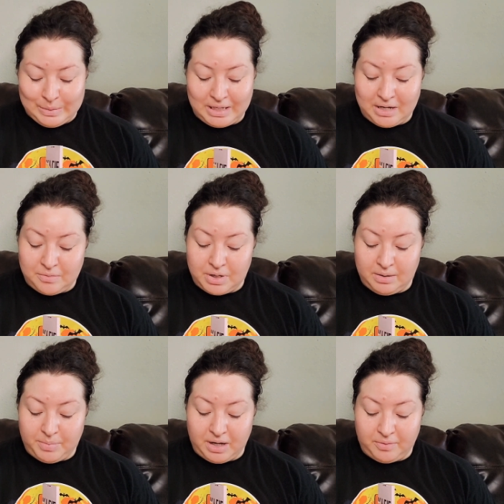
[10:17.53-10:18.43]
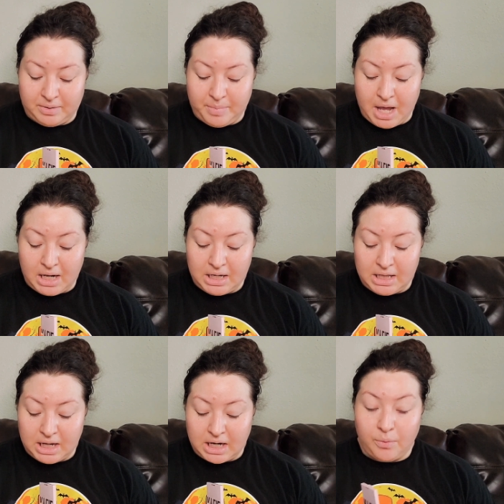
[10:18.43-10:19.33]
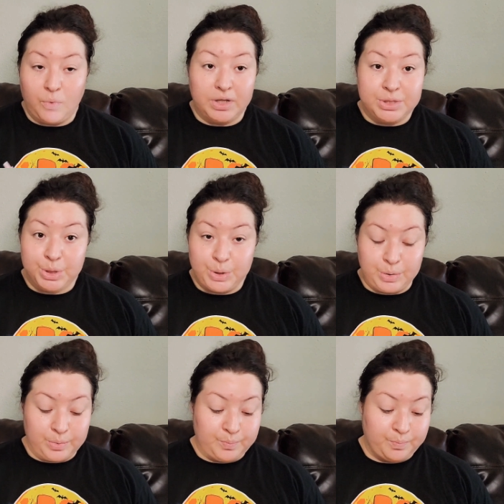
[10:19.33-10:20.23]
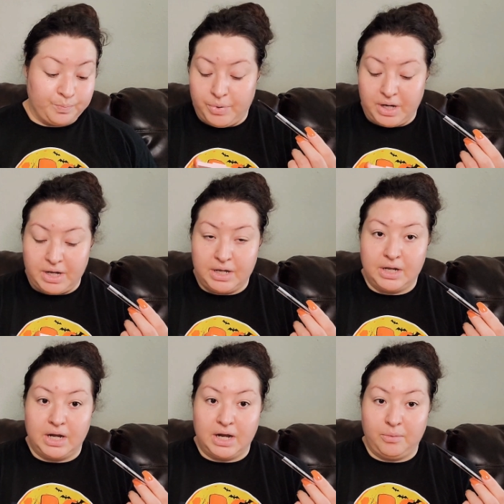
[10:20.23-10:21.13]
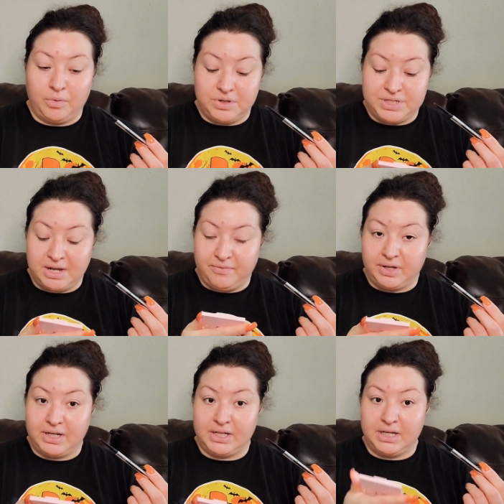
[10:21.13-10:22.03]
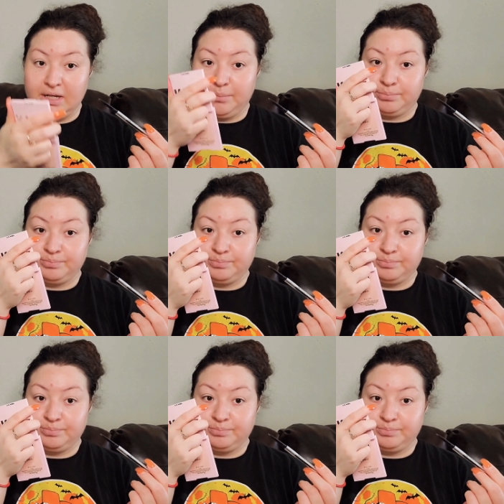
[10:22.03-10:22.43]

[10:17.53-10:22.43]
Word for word: we can't really play with the palette like I want to, but I will definitely,